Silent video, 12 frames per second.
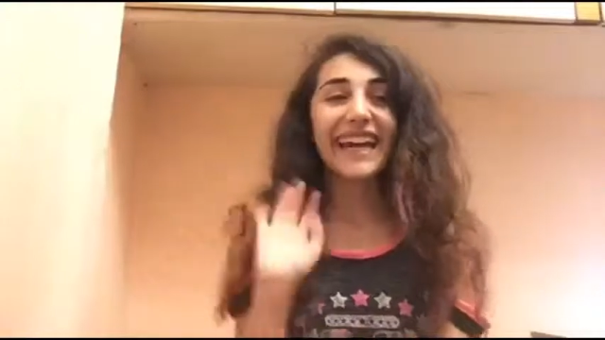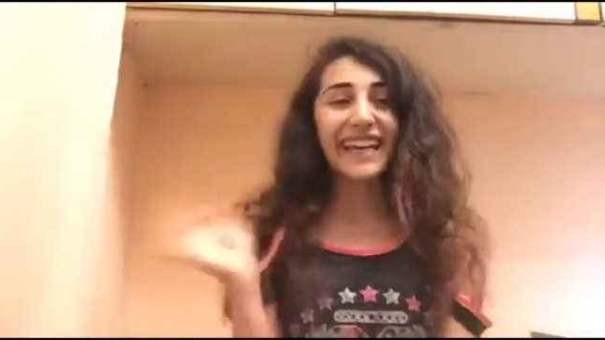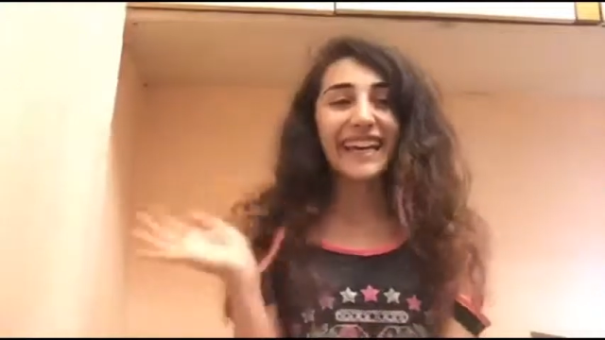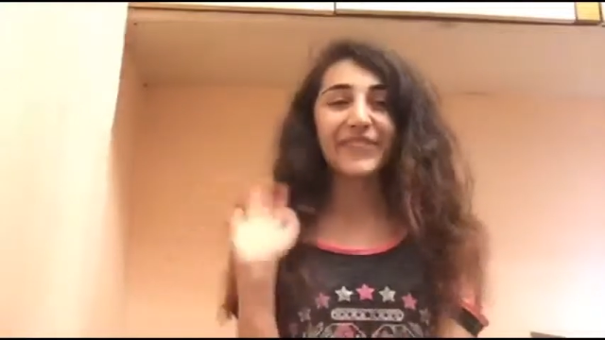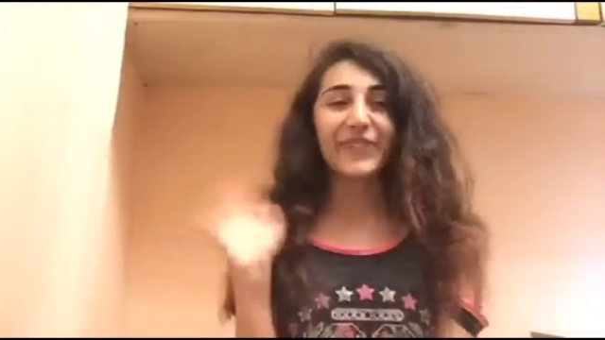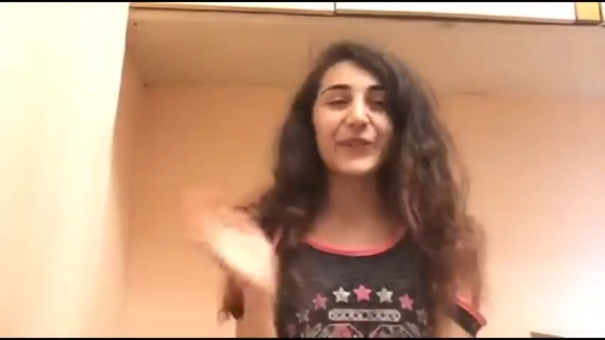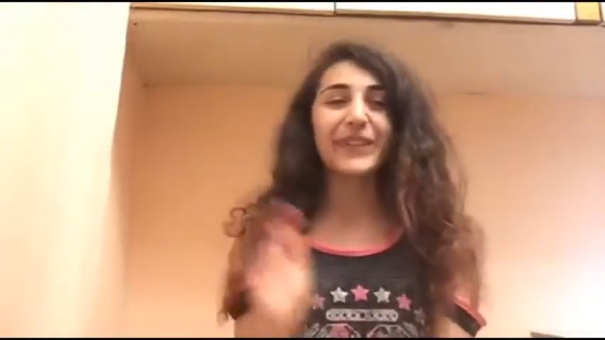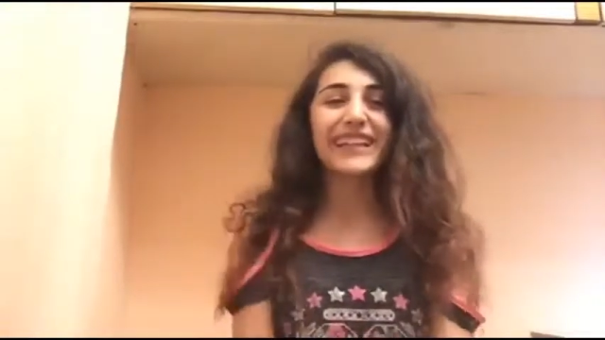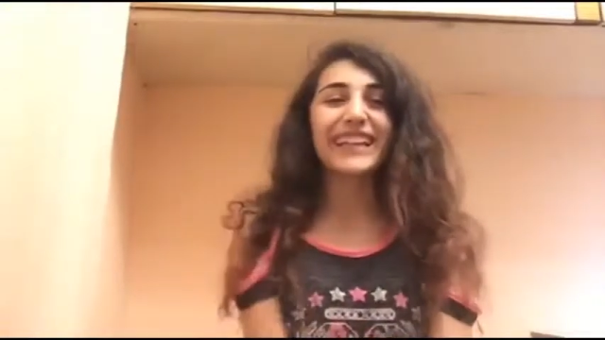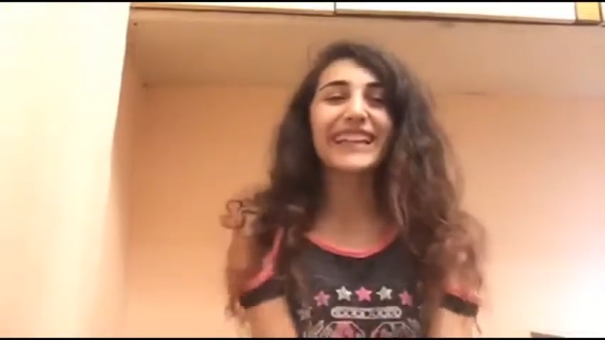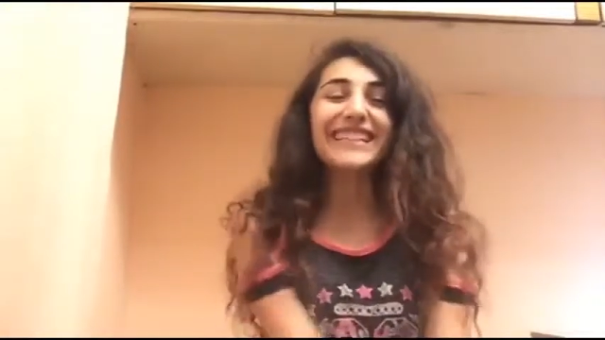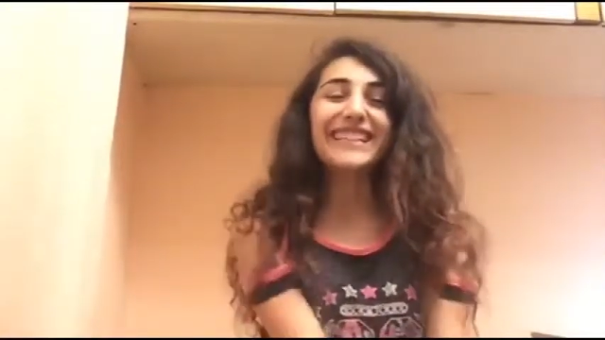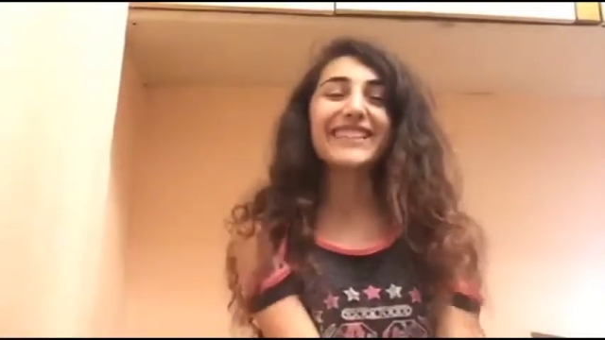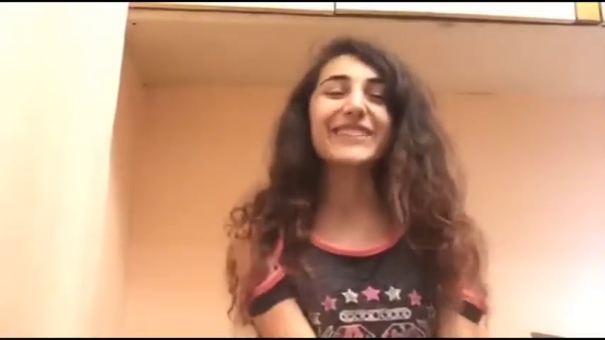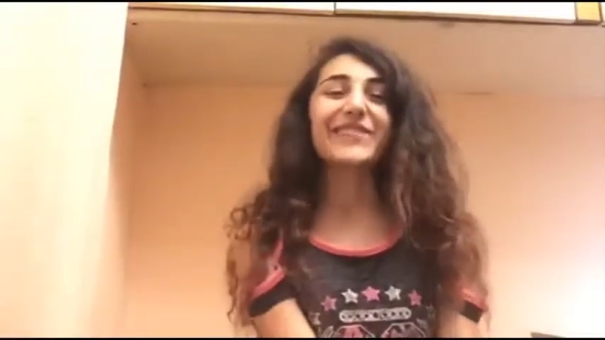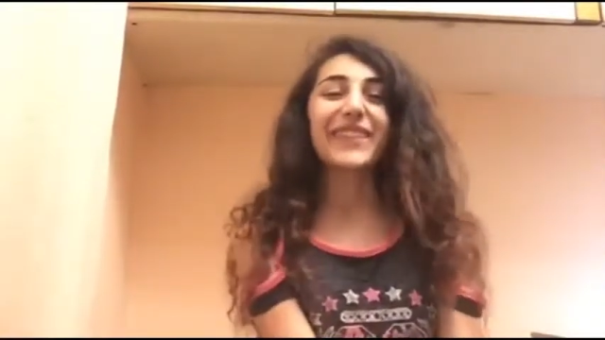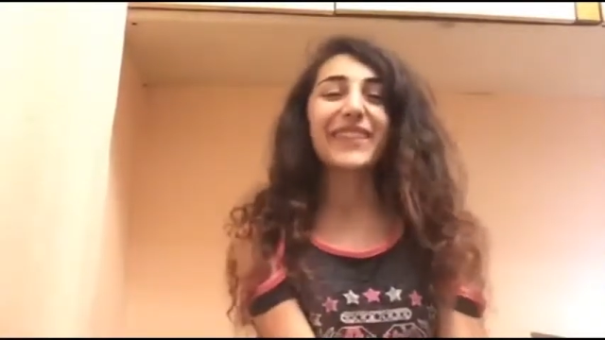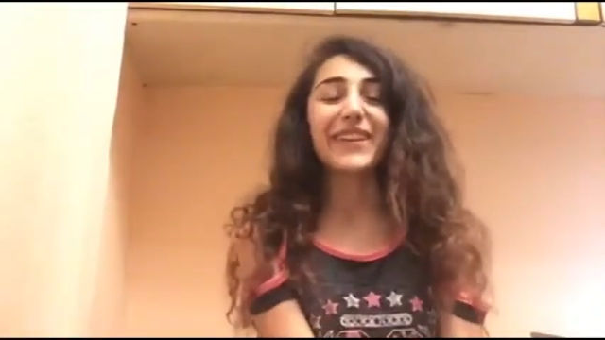Hi everyone, it's
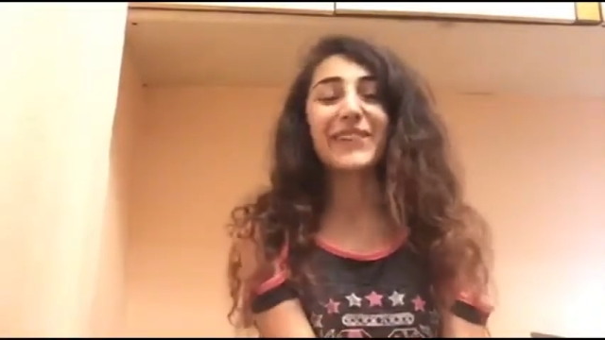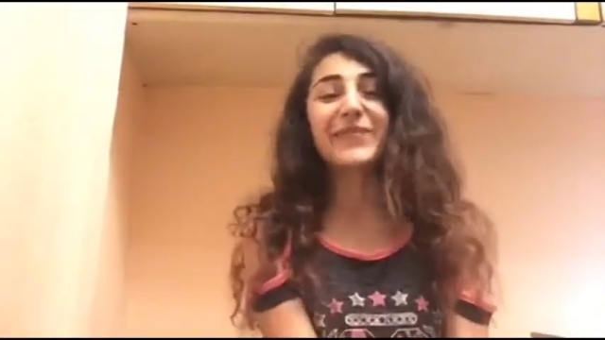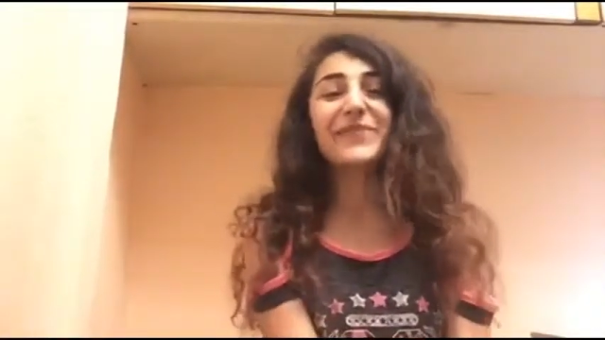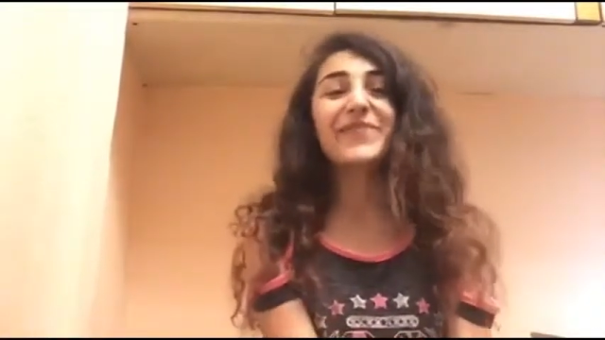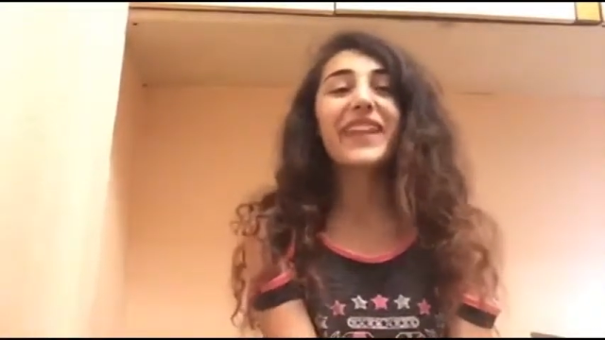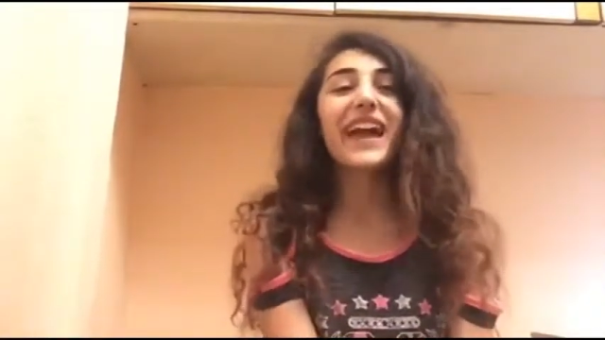Izzet with you.